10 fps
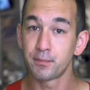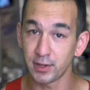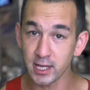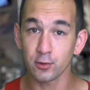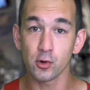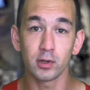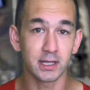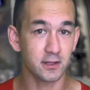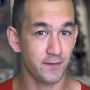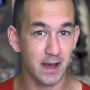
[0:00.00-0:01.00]
play a role
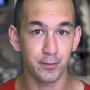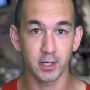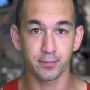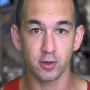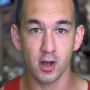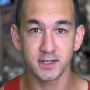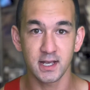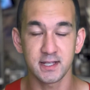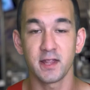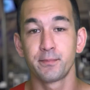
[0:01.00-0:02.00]
in the fat burning
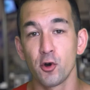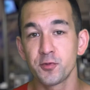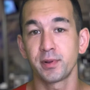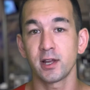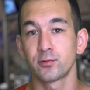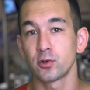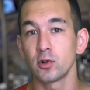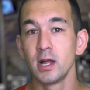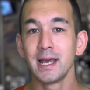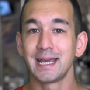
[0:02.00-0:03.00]
process, and they both play a
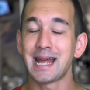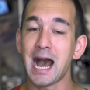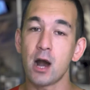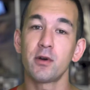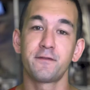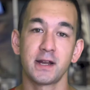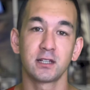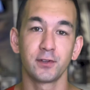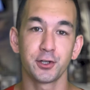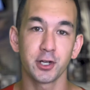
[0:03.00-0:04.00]
role in how
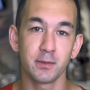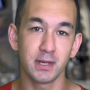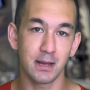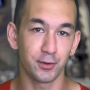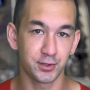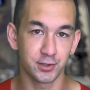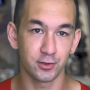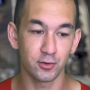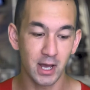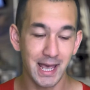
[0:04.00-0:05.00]
effectively you're going to be able
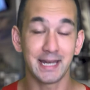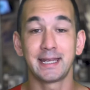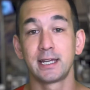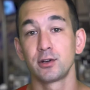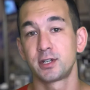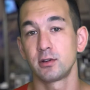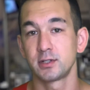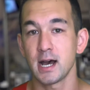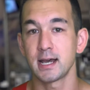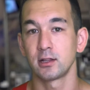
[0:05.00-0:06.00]
to adhere to your
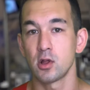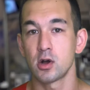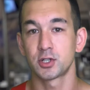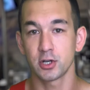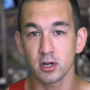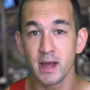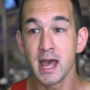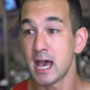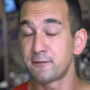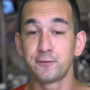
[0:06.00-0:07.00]
diet long term.
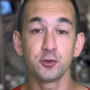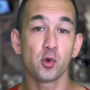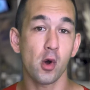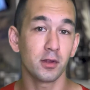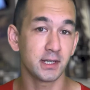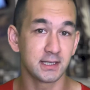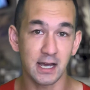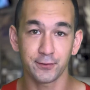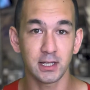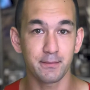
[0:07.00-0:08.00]
And food quality
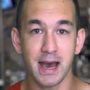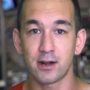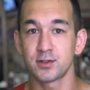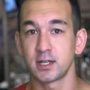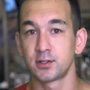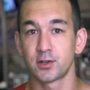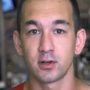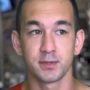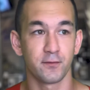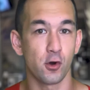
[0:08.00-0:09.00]
definitely matters in
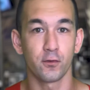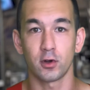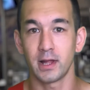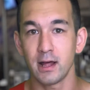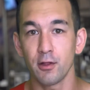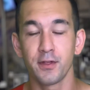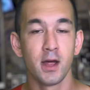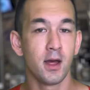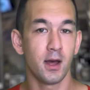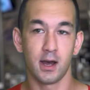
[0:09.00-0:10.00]
terms of overall
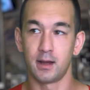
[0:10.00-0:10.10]
health,